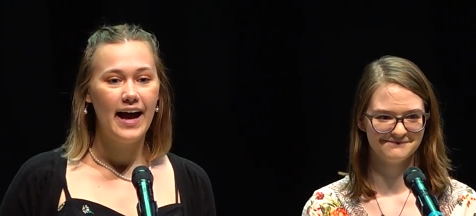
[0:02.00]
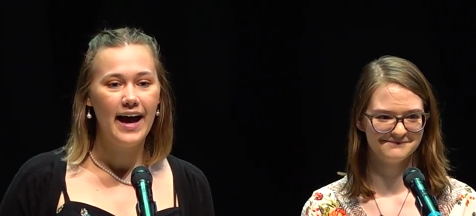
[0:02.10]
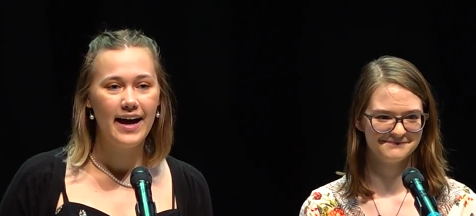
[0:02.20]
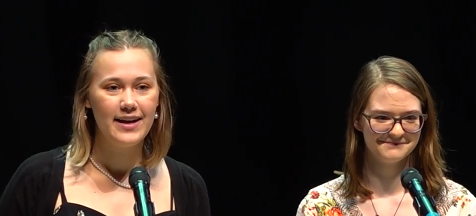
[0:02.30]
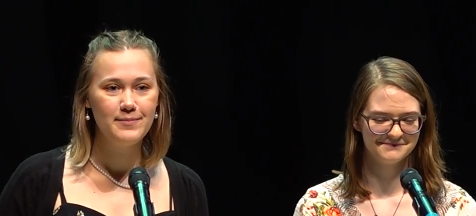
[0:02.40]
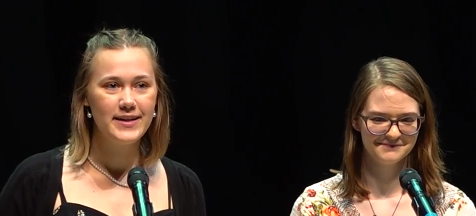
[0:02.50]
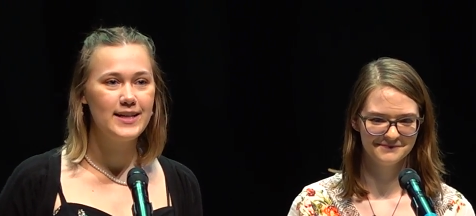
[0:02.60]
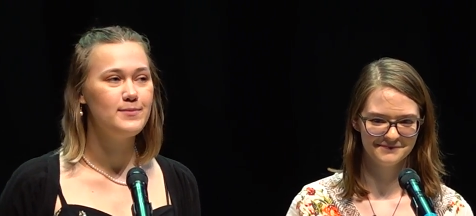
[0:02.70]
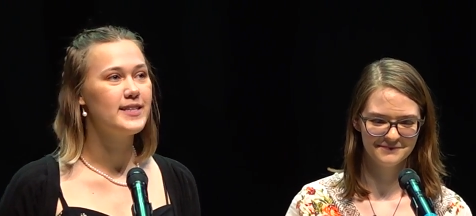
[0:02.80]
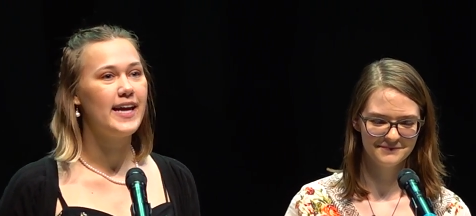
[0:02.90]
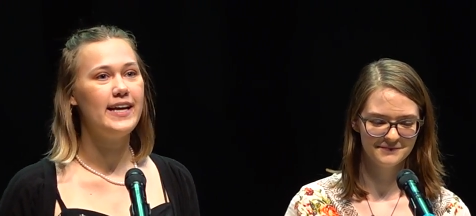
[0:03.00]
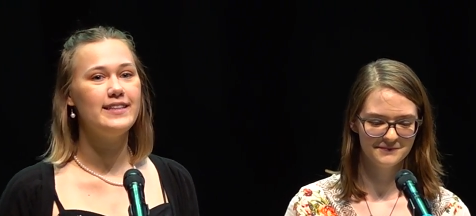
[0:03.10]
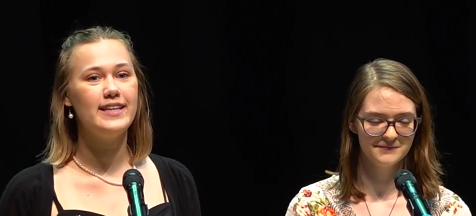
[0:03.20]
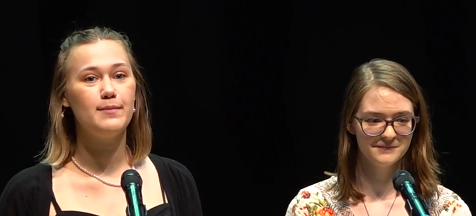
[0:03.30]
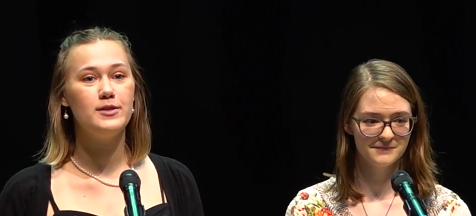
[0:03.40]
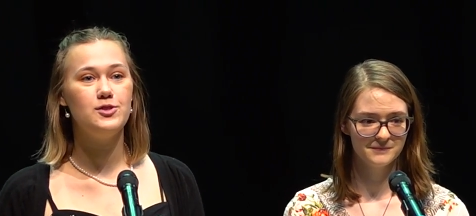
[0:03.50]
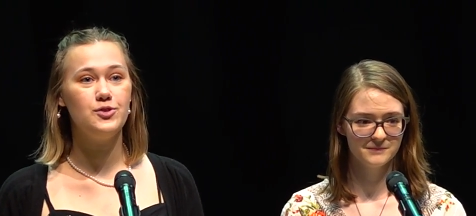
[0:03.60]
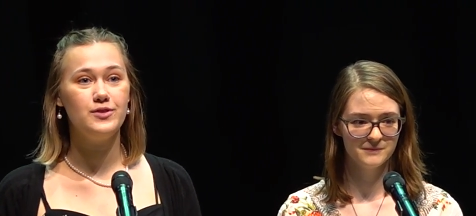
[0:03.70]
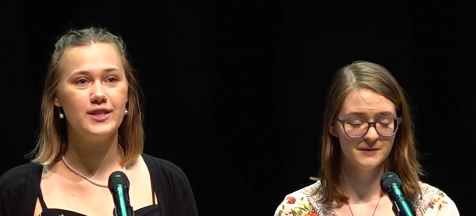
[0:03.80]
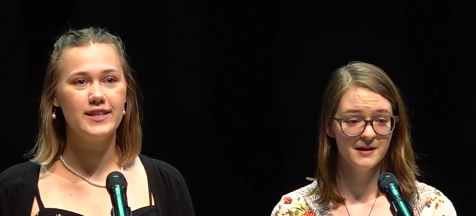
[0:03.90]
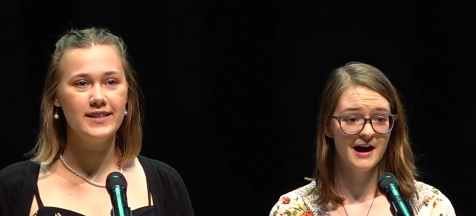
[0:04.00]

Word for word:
Speaker 1: Hi, my name's Kaylee, I'm a junior.